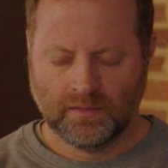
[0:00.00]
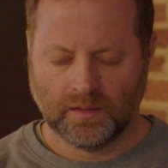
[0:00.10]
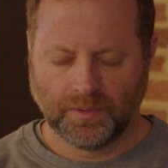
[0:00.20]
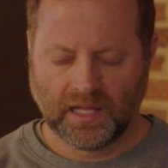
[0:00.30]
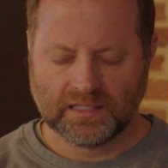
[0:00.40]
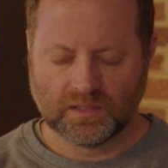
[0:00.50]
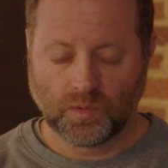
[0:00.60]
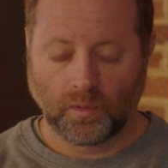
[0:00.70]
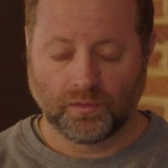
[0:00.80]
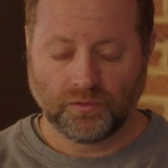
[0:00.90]
the places
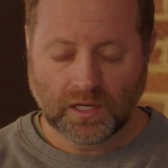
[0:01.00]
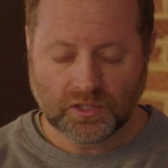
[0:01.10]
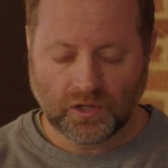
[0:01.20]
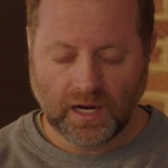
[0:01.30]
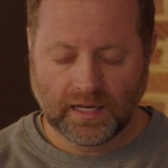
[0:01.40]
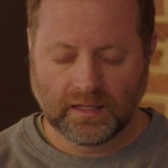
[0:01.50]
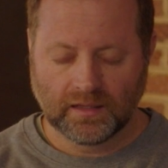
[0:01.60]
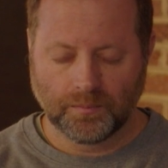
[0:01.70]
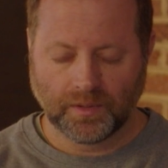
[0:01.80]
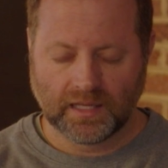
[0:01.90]
where we're
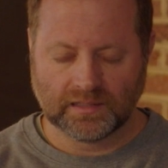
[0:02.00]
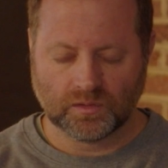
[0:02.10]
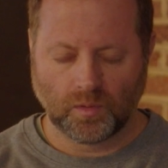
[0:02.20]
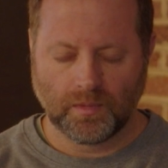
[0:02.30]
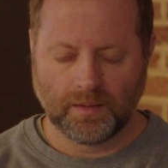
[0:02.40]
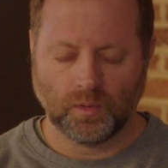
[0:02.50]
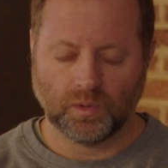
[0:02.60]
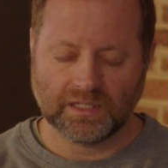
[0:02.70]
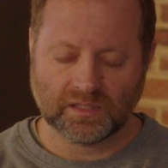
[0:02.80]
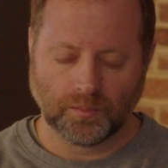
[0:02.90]
frustrated, the places where maybe
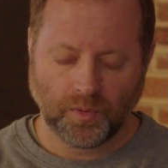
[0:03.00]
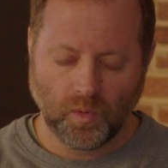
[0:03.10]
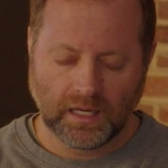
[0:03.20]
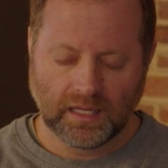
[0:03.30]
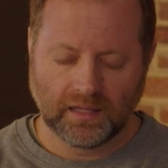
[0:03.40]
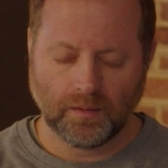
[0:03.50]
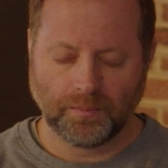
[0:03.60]
we're disappointed,